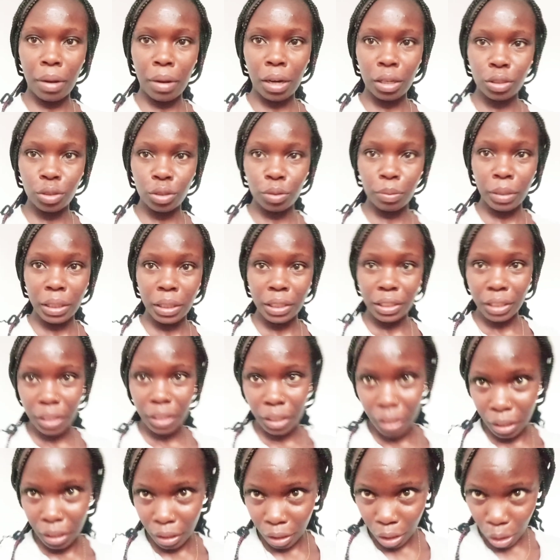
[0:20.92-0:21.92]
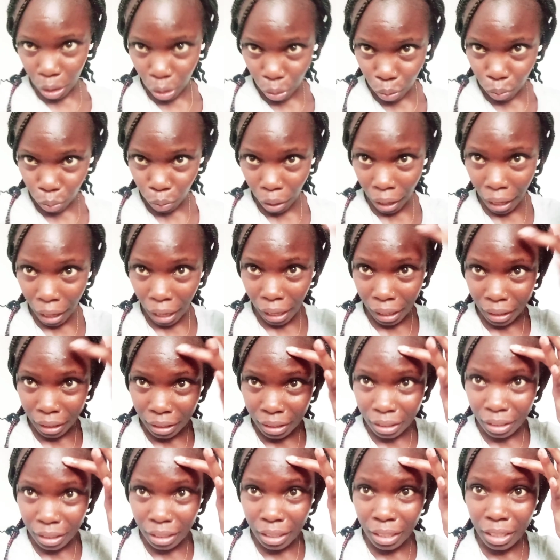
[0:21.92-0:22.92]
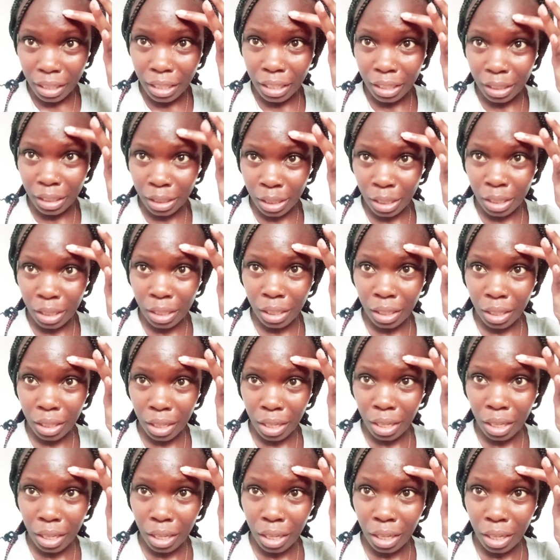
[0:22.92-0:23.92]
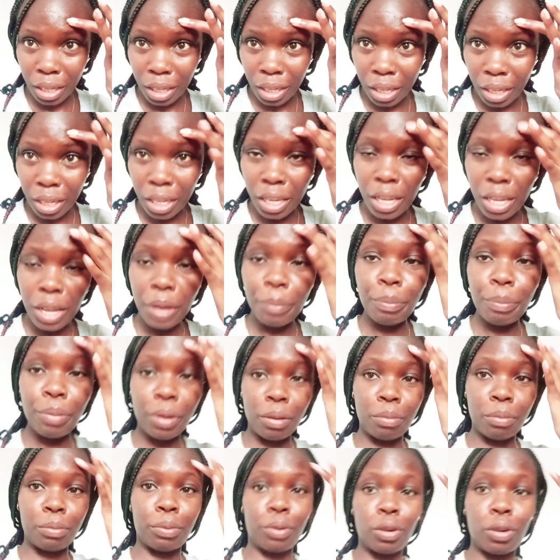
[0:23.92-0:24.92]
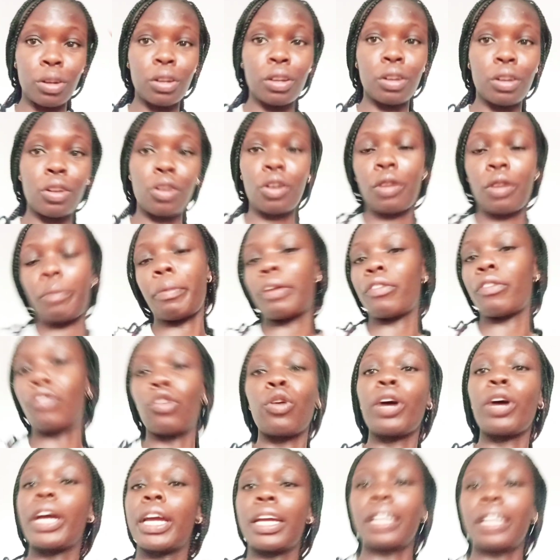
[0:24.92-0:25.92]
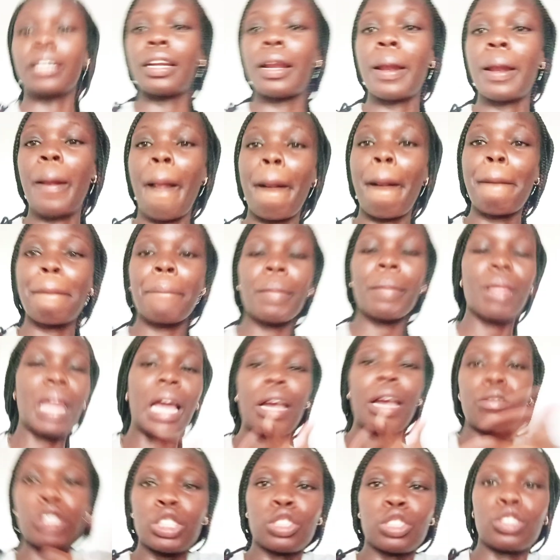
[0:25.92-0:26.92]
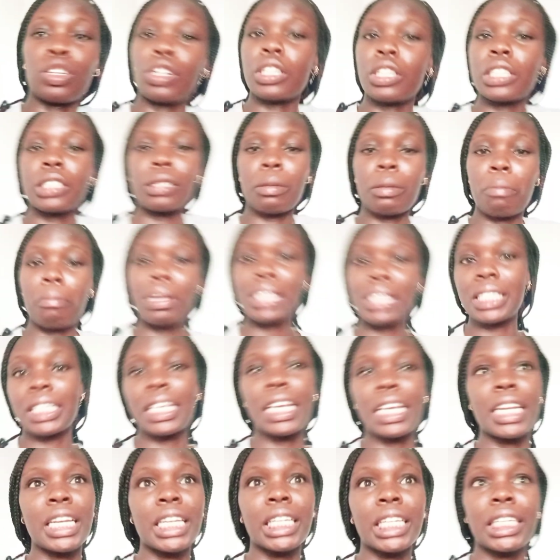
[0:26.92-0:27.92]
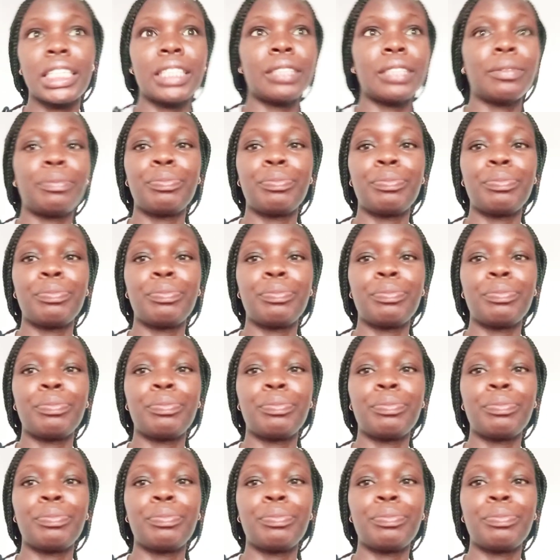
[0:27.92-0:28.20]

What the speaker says: back to the channel. Look at this pimple on my forehead. I was shocked. My skin